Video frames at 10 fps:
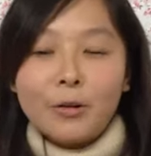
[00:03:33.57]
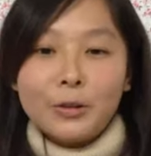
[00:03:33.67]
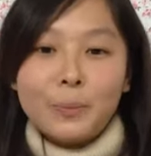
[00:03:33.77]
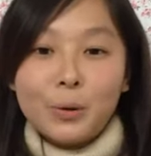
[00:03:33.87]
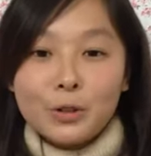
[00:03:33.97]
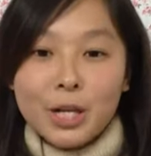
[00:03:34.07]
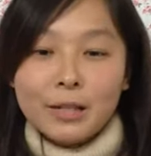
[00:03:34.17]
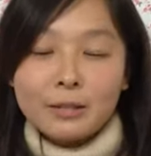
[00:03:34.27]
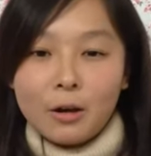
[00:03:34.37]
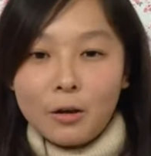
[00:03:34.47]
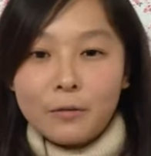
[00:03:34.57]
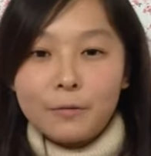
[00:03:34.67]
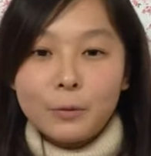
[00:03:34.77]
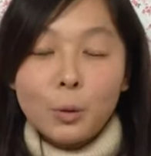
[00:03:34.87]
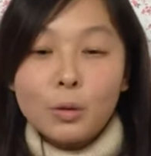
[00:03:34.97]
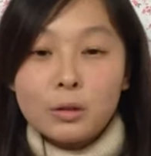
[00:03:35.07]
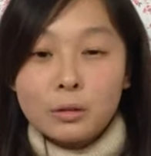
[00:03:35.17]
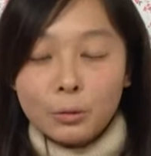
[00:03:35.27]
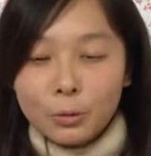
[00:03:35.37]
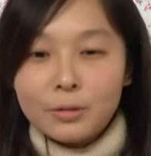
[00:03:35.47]
on the project of
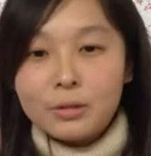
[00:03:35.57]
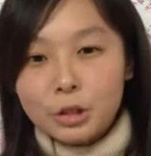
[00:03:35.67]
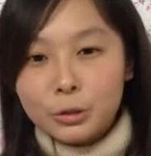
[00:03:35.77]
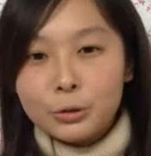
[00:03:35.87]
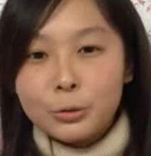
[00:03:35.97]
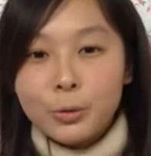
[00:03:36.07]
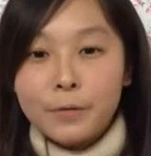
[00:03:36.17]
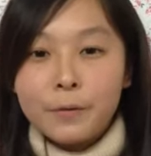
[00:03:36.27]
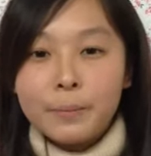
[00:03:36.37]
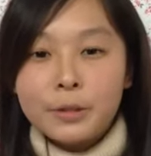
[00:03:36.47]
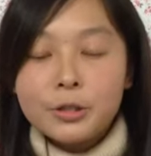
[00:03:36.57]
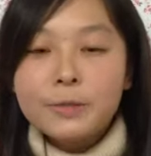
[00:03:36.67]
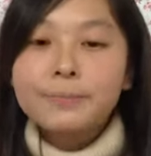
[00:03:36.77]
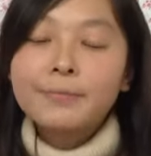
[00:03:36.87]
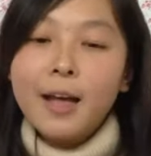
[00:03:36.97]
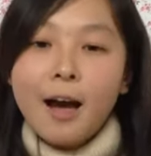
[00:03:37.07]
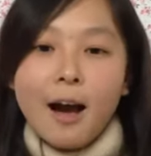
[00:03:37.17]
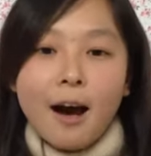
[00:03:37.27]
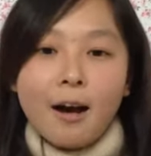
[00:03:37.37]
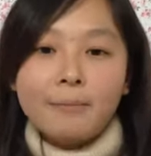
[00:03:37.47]
North Chengdu Reformation.
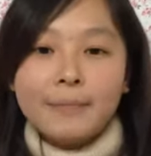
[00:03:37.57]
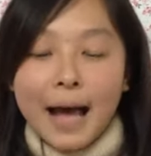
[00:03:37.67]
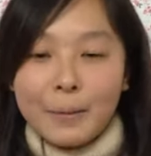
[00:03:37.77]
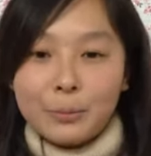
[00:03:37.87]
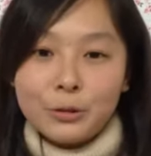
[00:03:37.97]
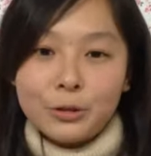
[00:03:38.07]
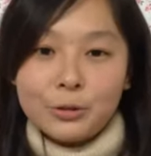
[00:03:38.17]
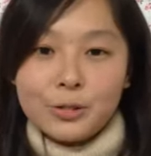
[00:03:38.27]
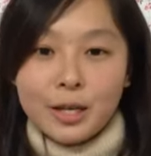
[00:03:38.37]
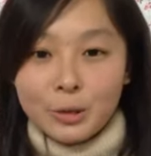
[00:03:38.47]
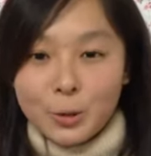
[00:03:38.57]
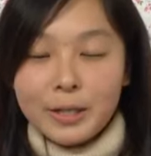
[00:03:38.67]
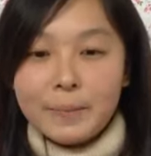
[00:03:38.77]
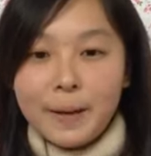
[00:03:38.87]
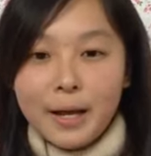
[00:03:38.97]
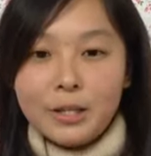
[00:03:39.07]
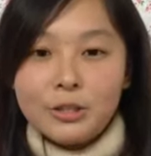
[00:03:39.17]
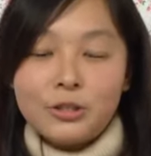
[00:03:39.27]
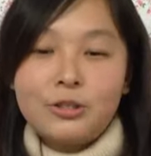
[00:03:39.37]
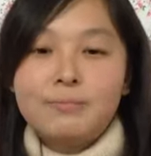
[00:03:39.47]
I produced a
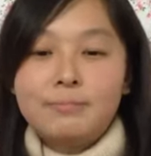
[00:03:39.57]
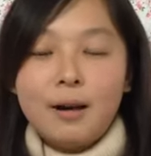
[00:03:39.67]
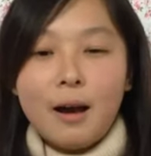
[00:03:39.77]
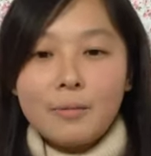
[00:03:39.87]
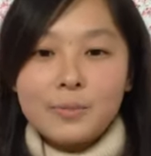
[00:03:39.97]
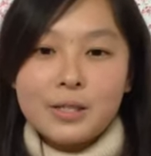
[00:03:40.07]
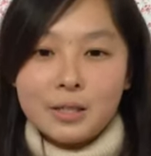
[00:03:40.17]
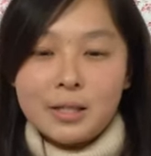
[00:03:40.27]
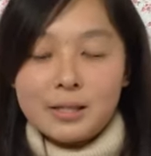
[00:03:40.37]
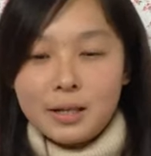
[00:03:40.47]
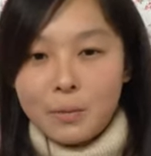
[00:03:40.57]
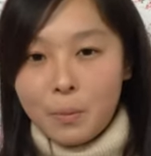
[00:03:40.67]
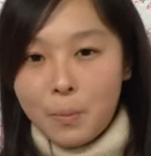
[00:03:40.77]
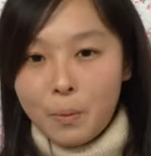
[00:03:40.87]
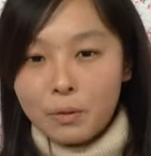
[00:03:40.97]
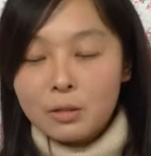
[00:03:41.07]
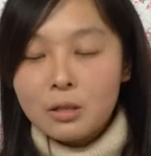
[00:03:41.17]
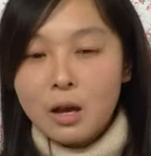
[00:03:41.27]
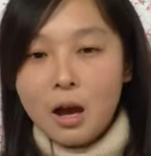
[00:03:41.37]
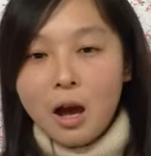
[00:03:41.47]
20-page statistical
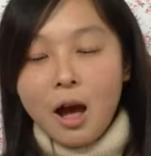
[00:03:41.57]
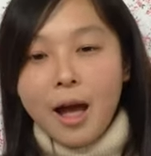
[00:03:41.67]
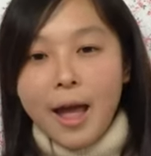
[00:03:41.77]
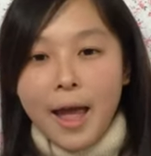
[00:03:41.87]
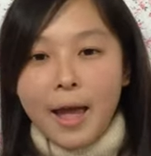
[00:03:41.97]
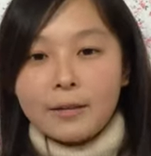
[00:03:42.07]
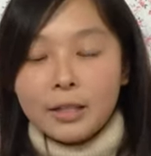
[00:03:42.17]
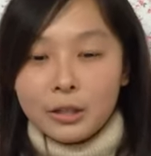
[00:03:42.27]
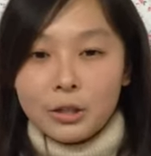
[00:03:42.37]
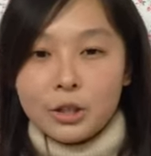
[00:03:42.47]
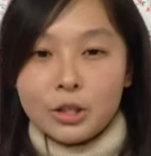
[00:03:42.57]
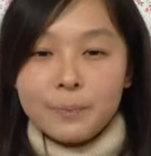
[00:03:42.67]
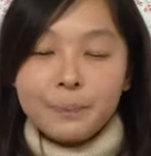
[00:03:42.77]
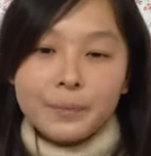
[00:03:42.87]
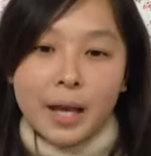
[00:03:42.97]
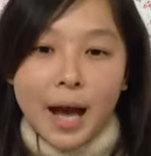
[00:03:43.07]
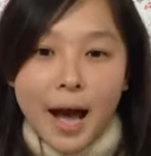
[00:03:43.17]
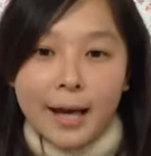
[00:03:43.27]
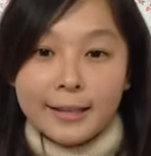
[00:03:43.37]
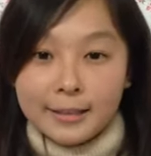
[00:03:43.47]
report. And in addition,
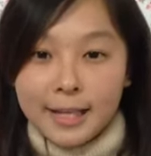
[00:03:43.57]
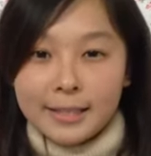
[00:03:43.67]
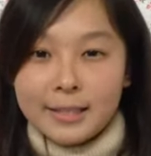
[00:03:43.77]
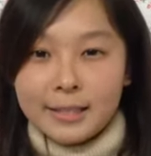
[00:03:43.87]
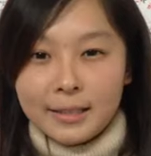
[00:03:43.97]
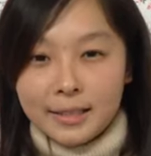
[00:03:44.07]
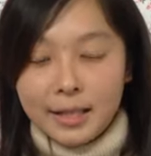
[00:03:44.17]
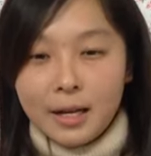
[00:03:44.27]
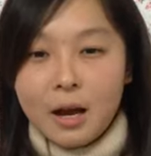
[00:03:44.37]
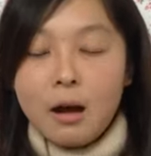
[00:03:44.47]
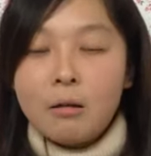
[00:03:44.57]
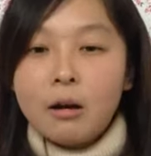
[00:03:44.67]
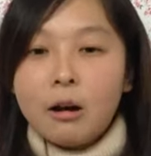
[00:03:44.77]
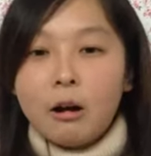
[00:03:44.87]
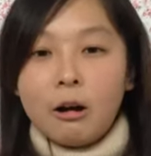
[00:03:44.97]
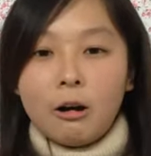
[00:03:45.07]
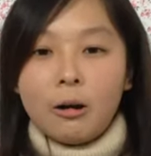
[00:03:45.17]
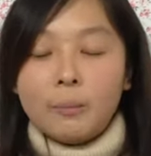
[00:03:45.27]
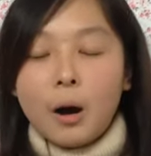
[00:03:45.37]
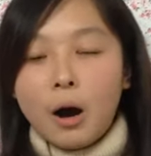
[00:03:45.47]
I collected the data
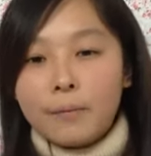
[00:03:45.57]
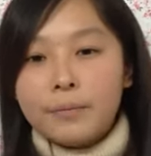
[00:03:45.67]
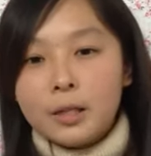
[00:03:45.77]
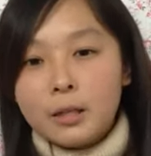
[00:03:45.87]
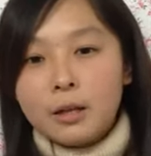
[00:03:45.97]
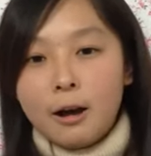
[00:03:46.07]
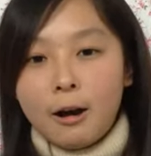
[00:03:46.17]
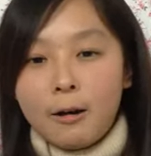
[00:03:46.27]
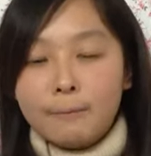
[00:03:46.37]
on the